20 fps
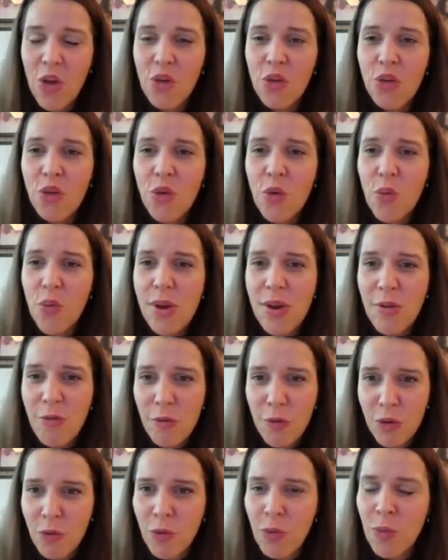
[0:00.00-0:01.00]
So we
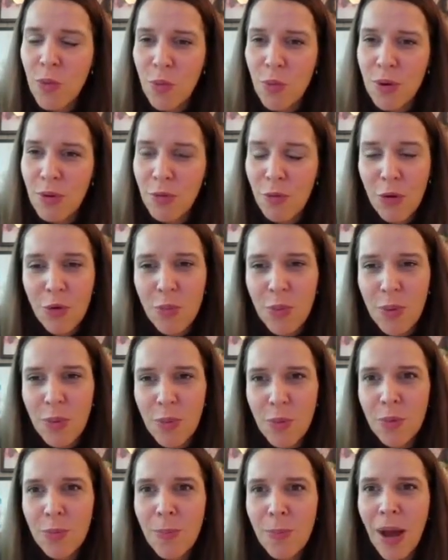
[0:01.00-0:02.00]
thought we
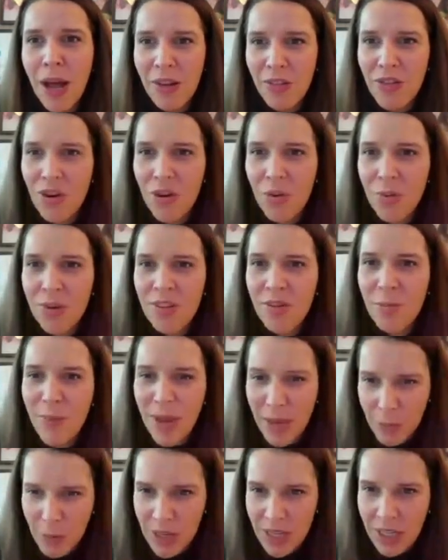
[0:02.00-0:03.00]
would partner with
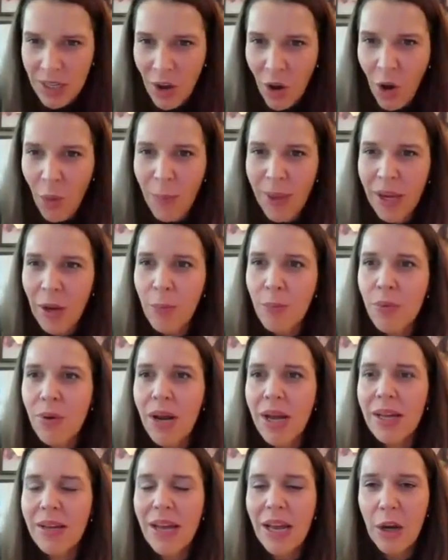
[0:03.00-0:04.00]
Maybelline, our makeup
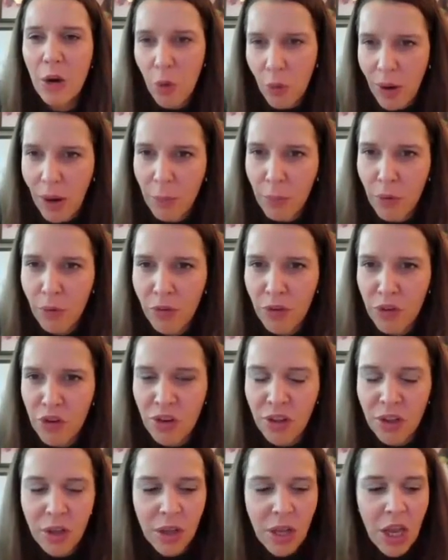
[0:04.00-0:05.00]
brand, and L'Oreal
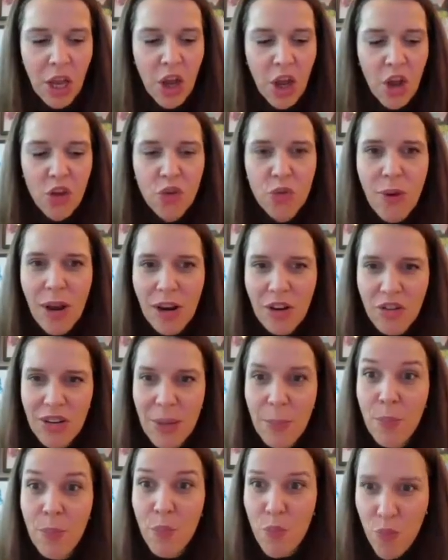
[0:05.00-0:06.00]
Professional to
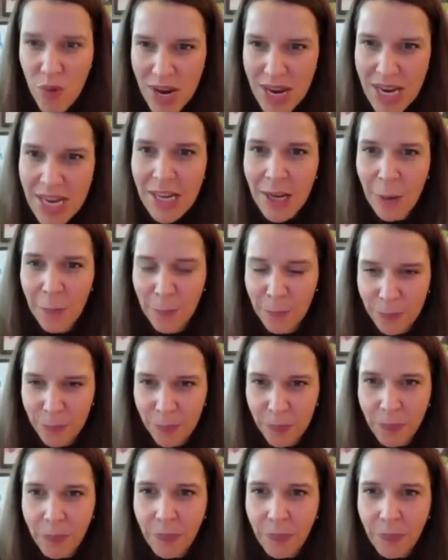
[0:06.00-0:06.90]
actually bring